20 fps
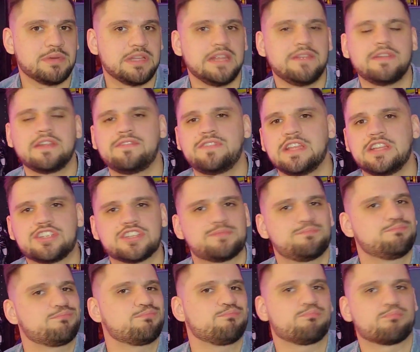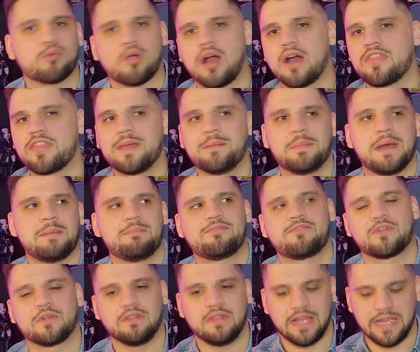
but even if they just brought them up for